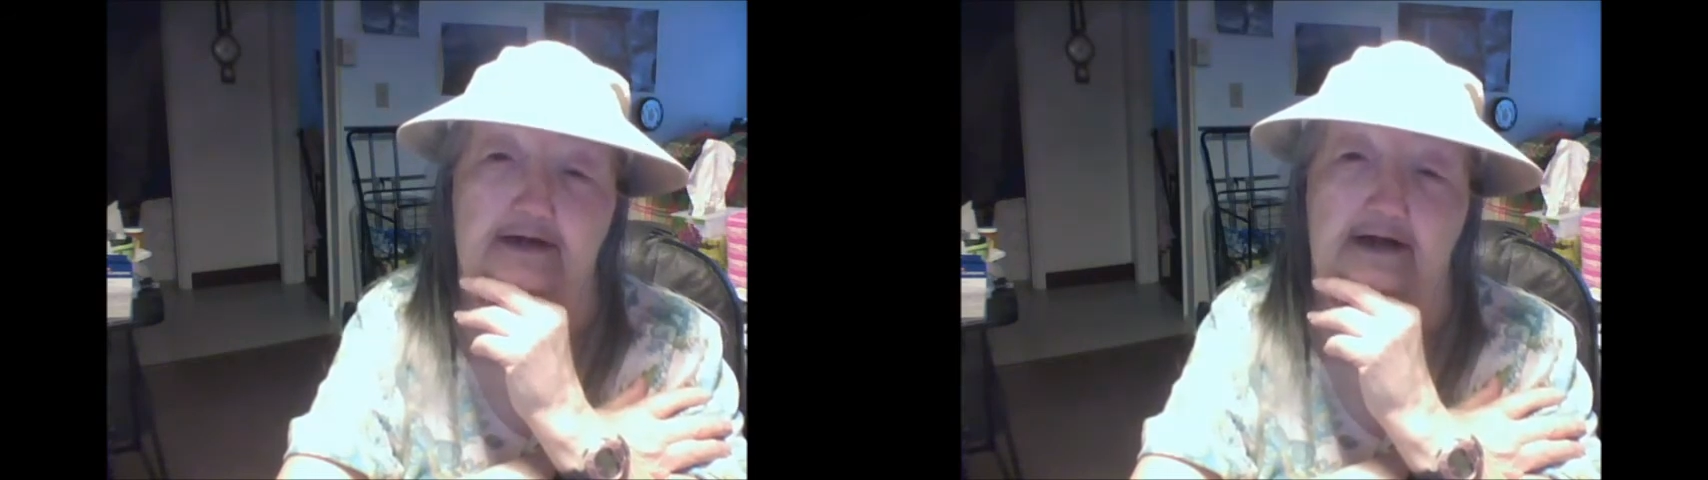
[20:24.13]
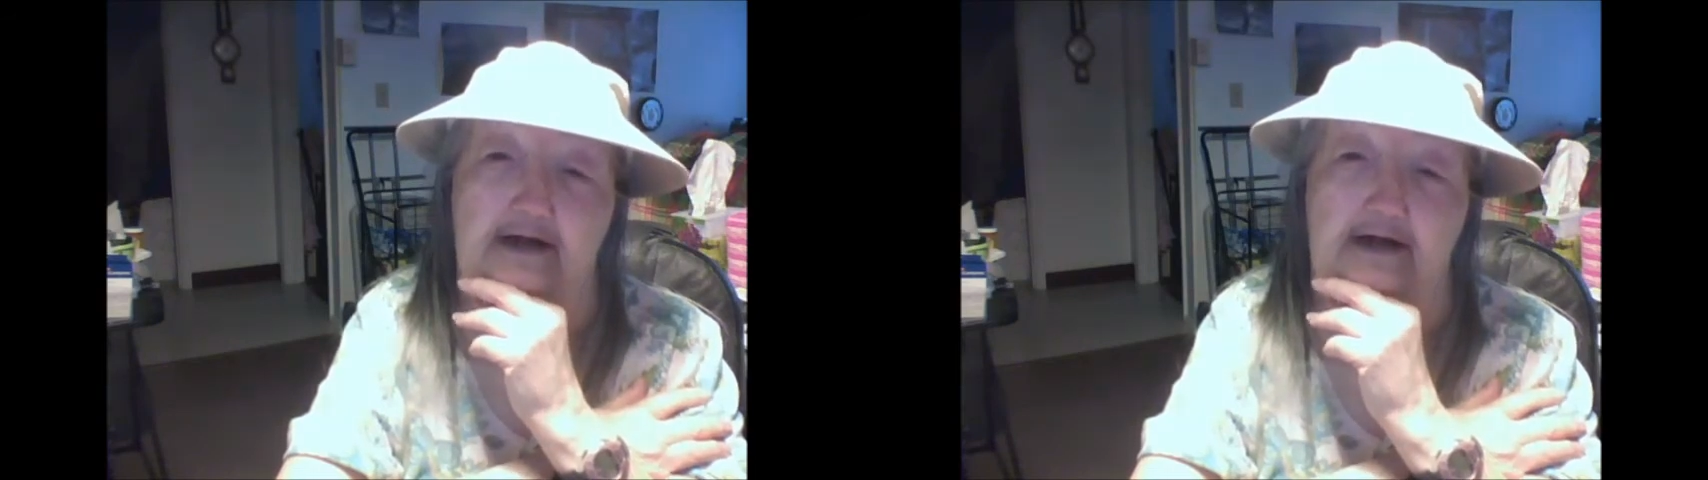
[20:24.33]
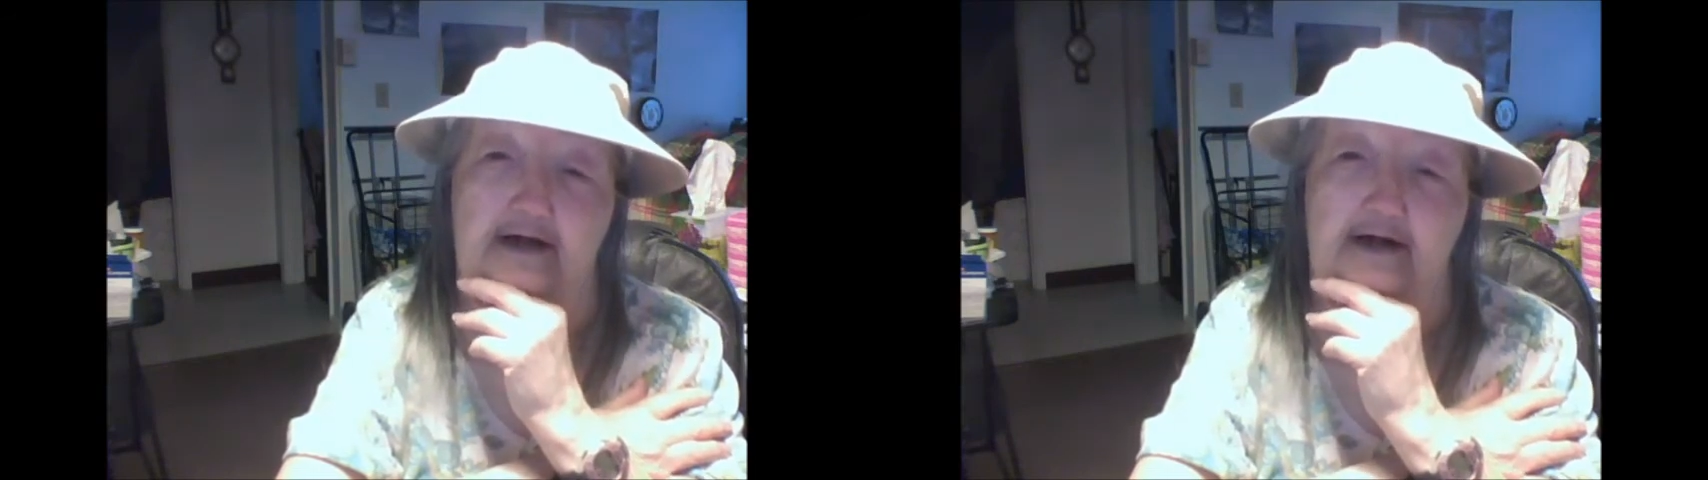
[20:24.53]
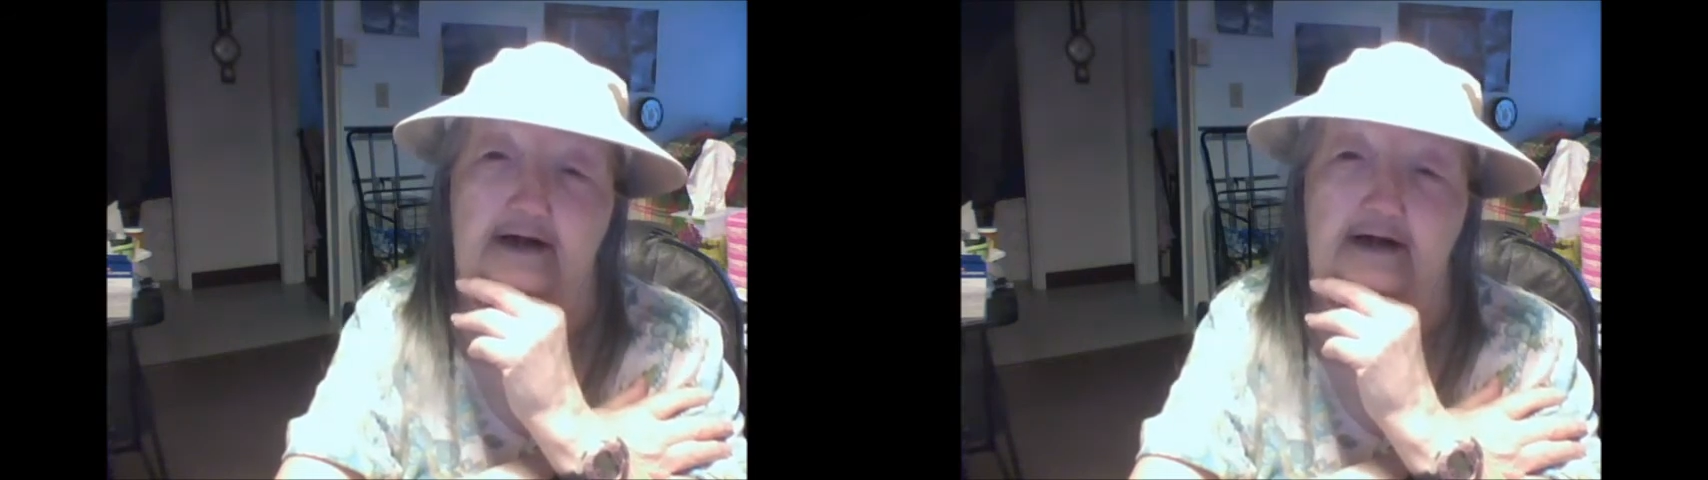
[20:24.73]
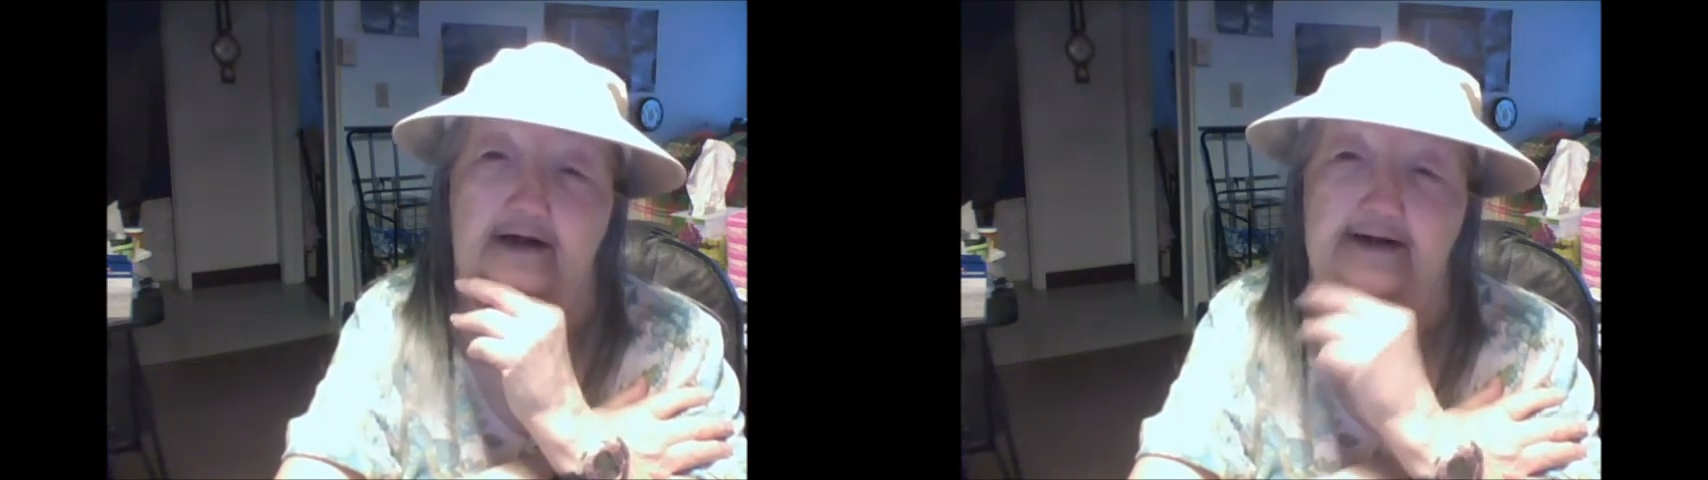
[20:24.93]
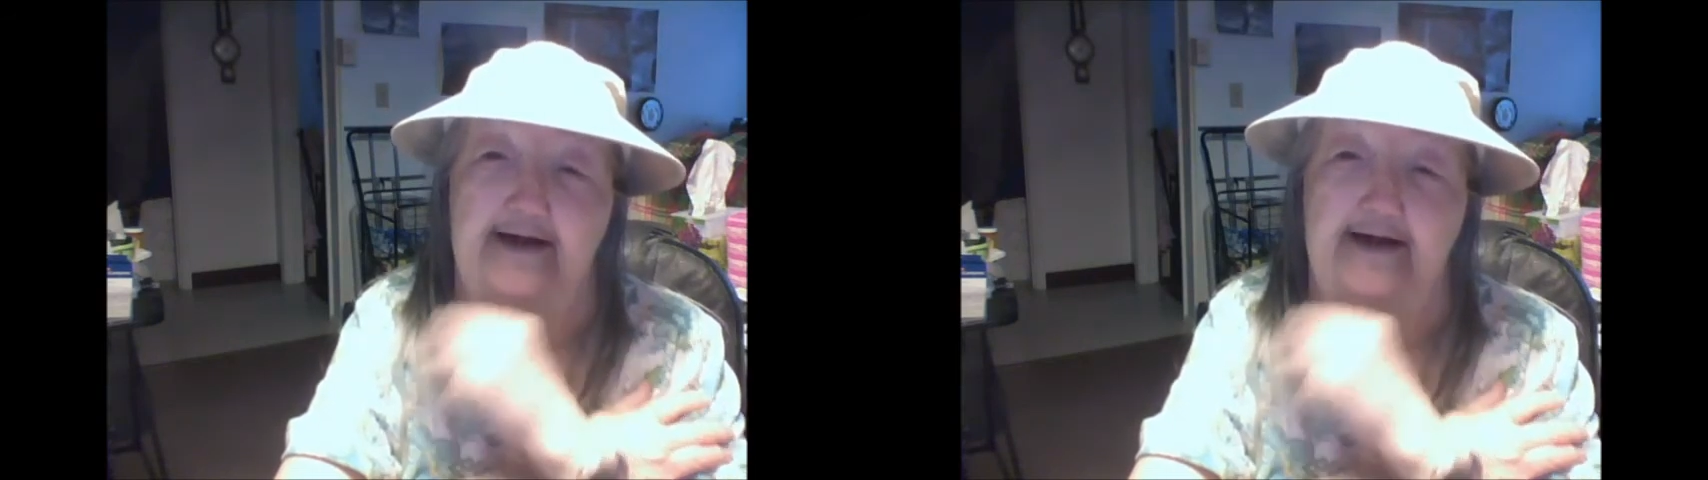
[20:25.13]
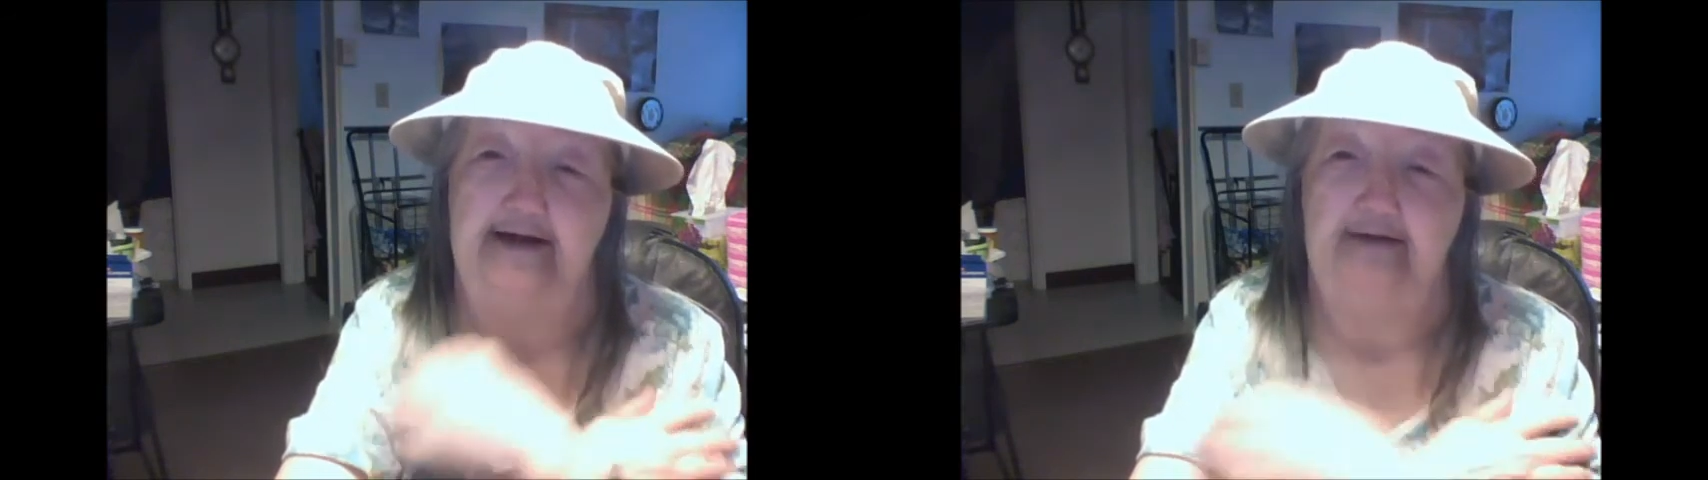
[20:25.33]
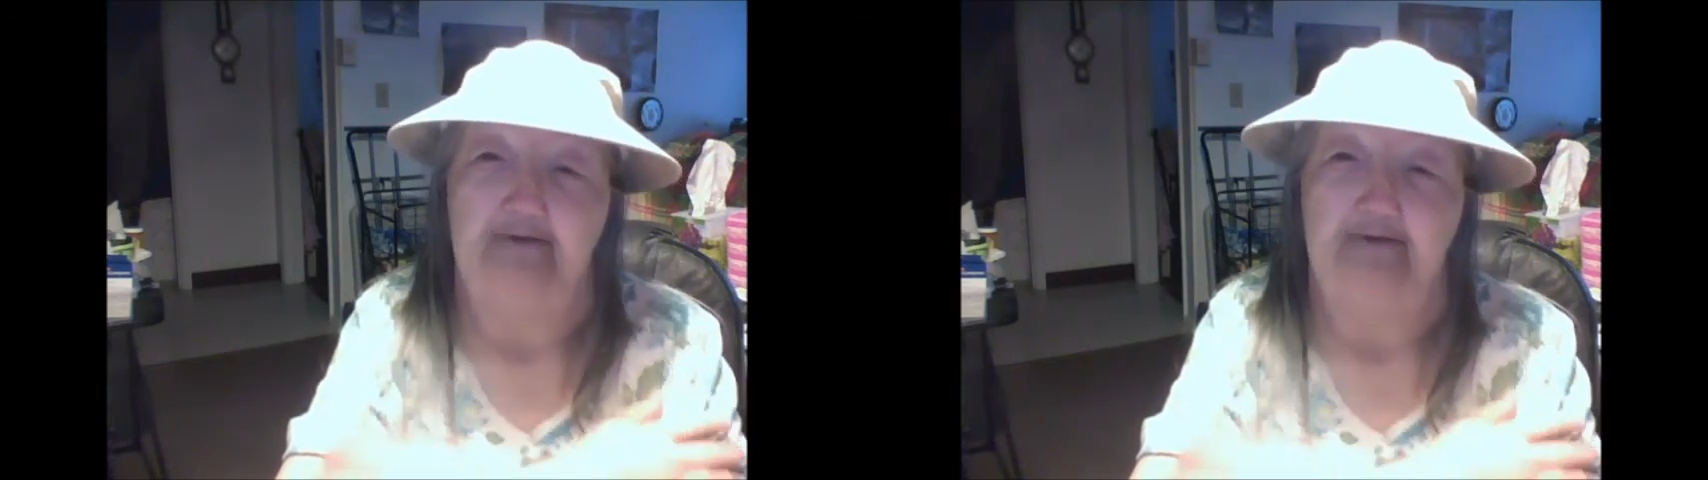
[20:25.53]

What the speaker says: And I went in there